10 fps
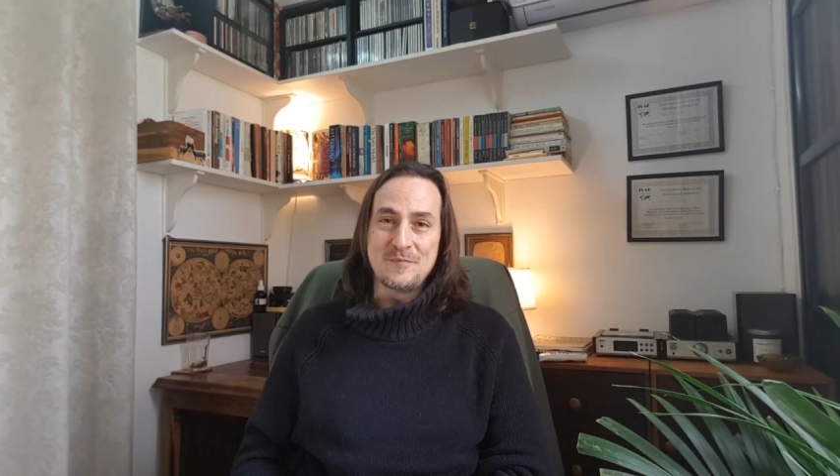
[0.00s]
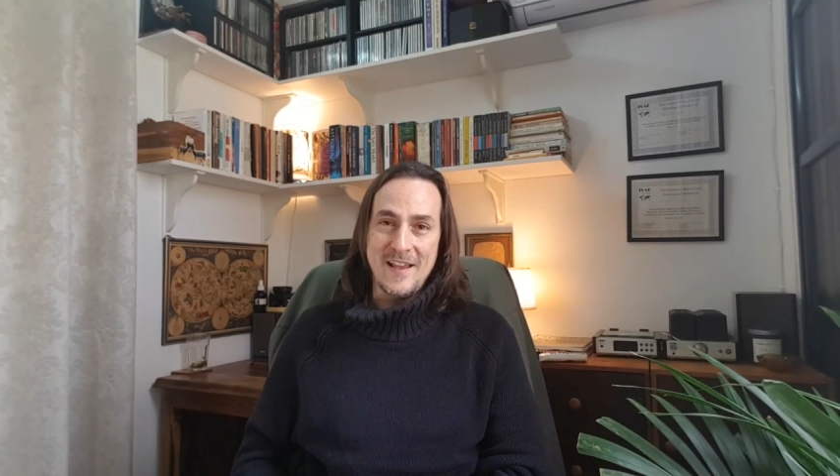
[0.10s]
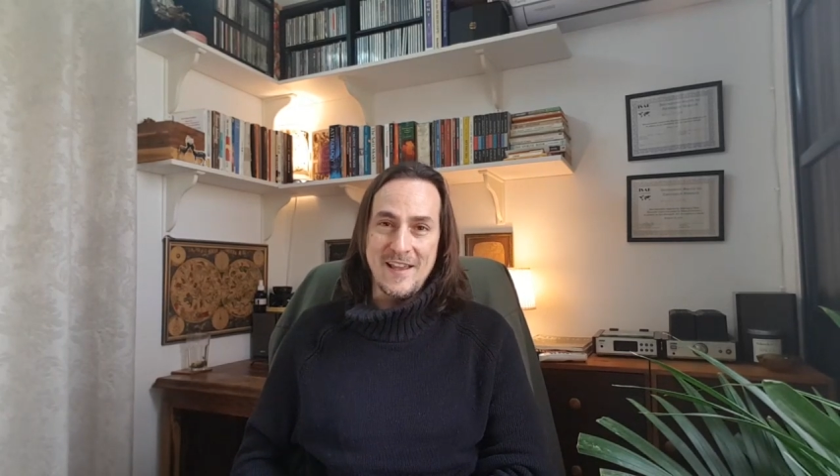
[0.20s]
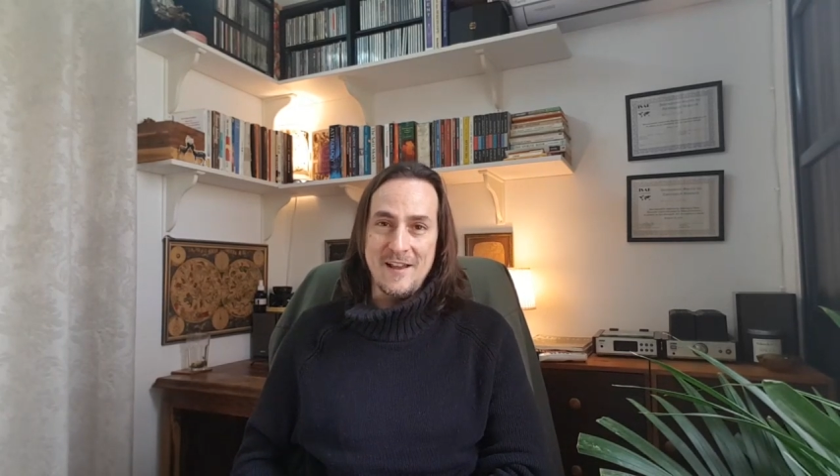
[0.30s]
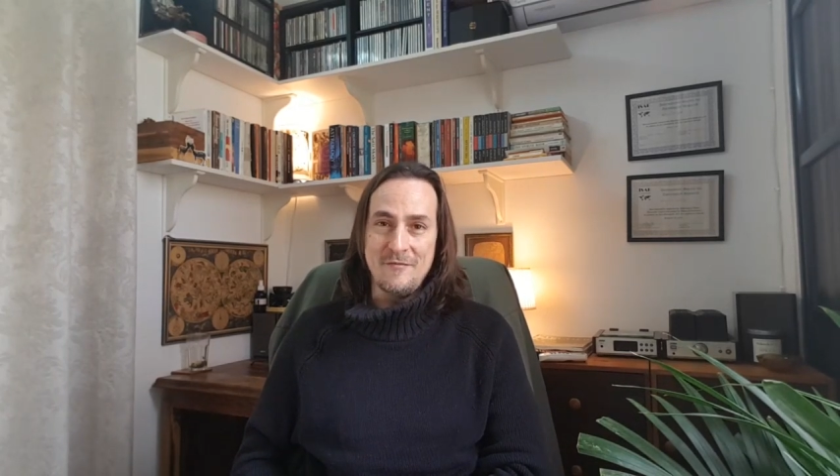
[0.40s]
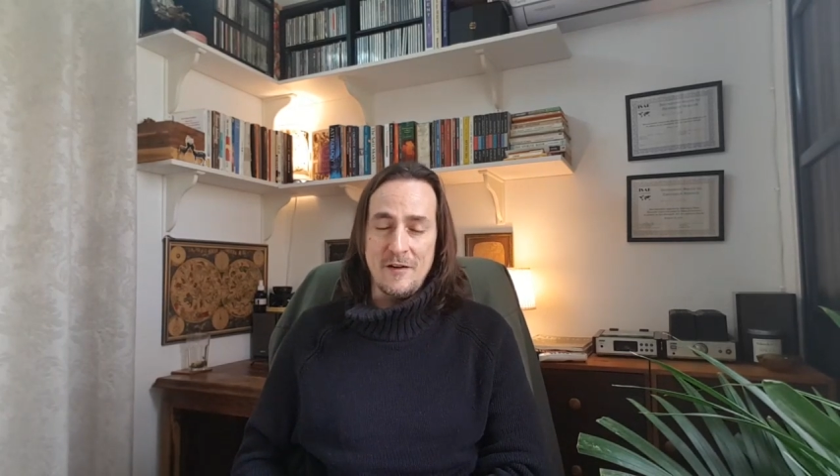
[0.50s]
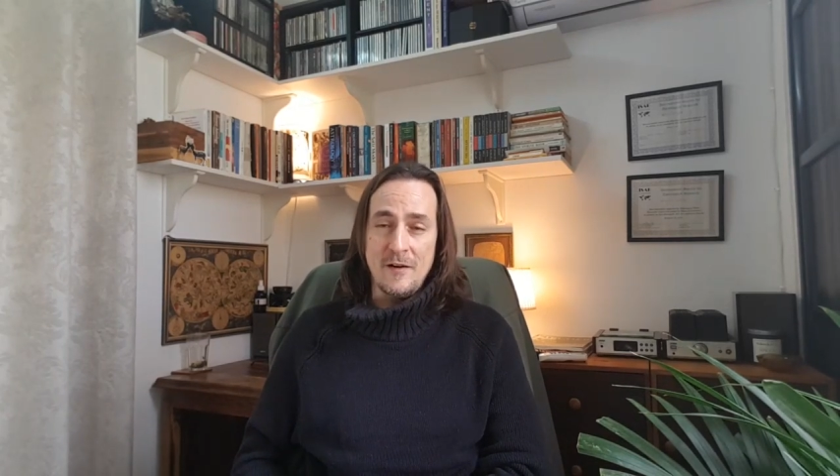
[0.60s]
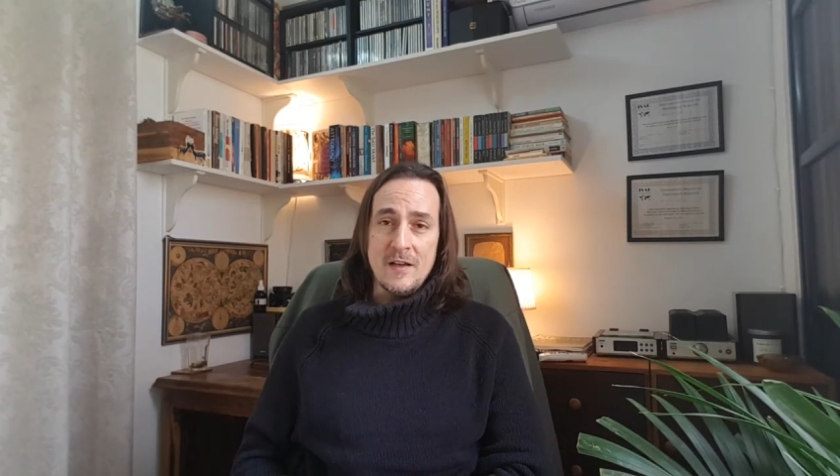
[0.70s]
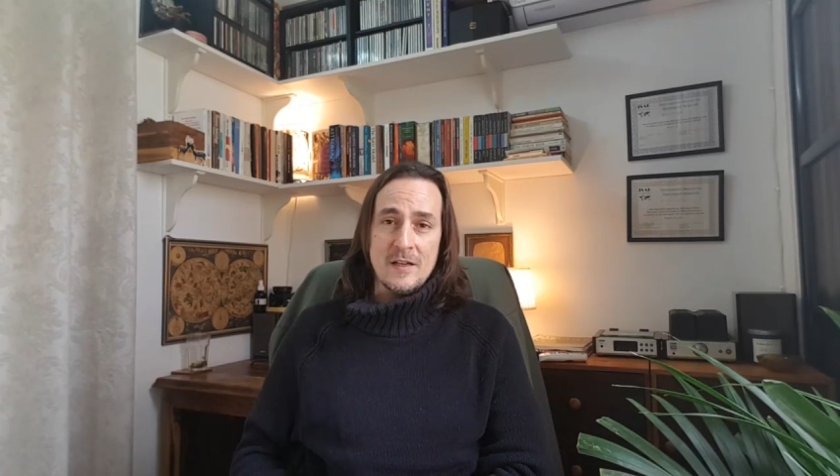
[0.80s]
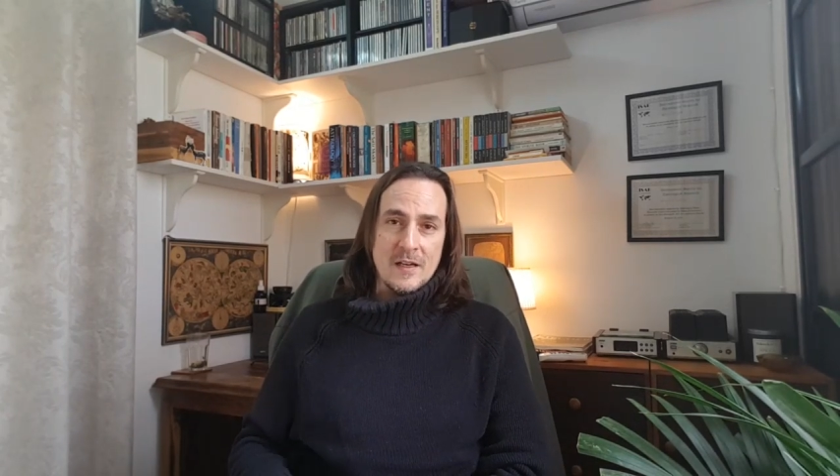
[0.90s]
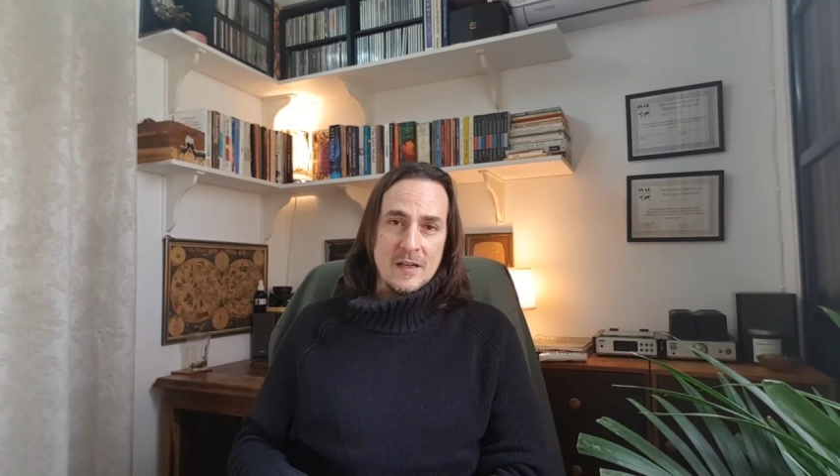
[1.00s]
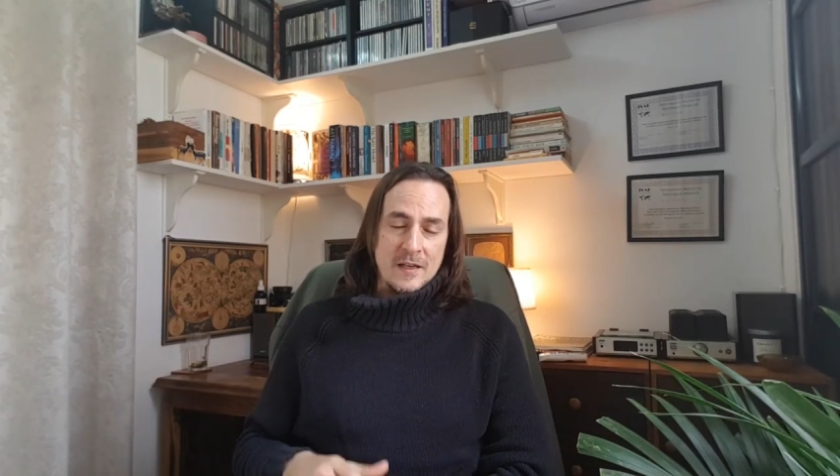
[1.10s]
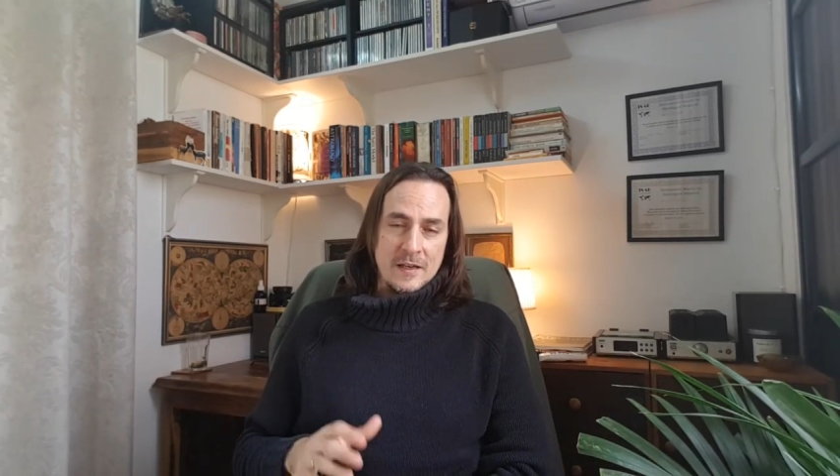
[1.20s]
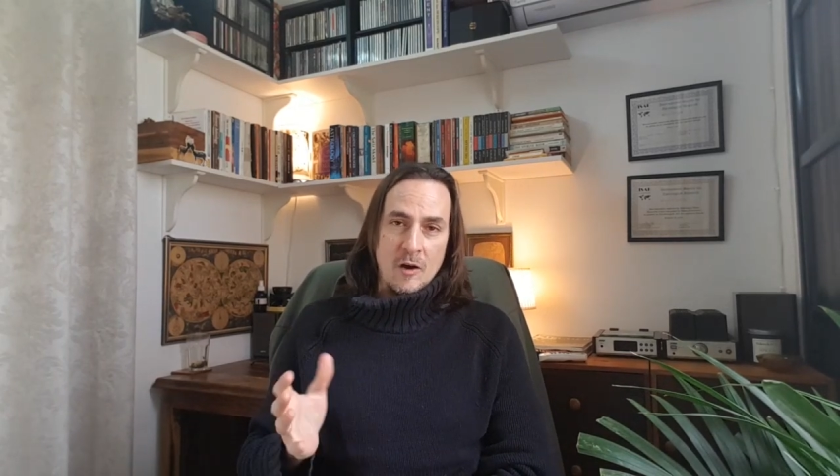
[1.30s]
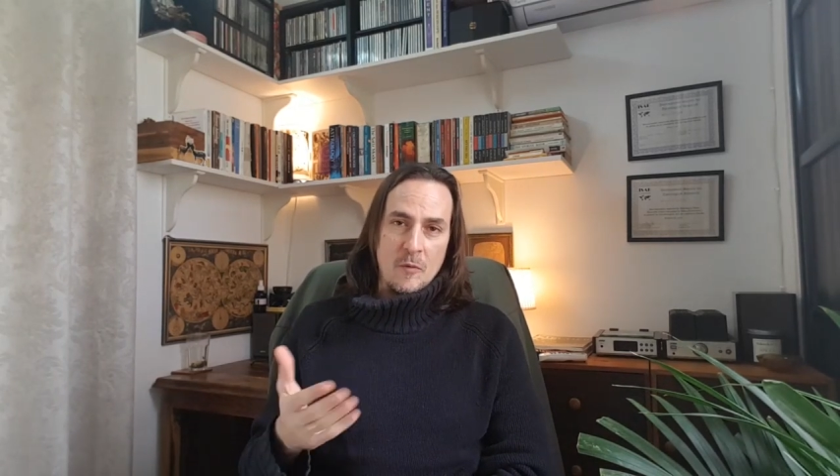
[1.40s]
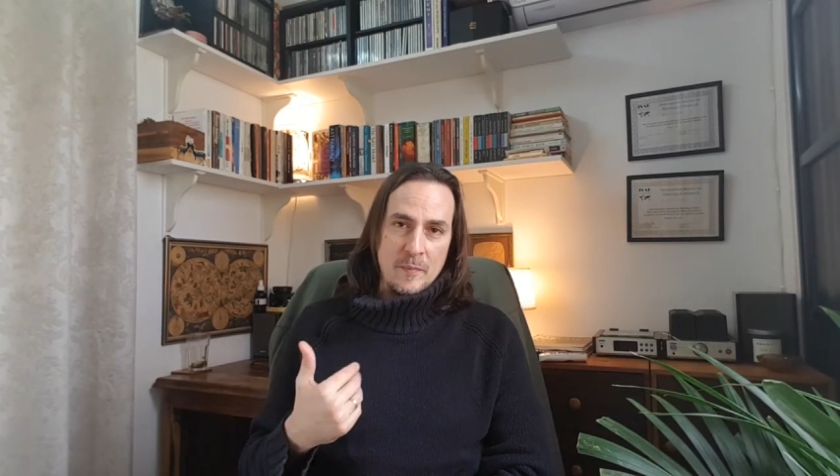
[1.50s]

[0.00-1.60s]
Again, very, you know,